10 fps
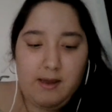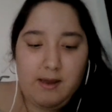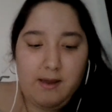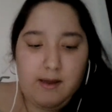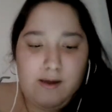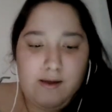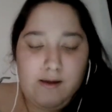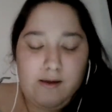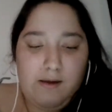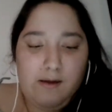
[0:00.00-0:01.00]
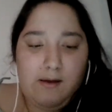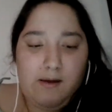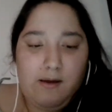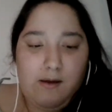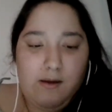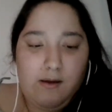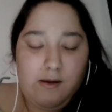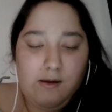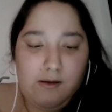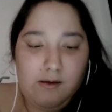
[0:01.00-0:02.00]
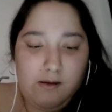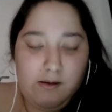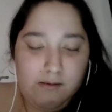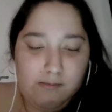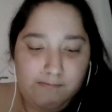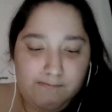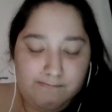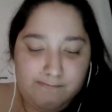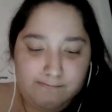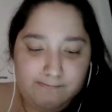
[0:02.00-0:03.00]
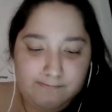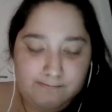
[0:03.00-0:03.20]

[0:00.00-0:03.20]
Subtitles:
Nothing is said.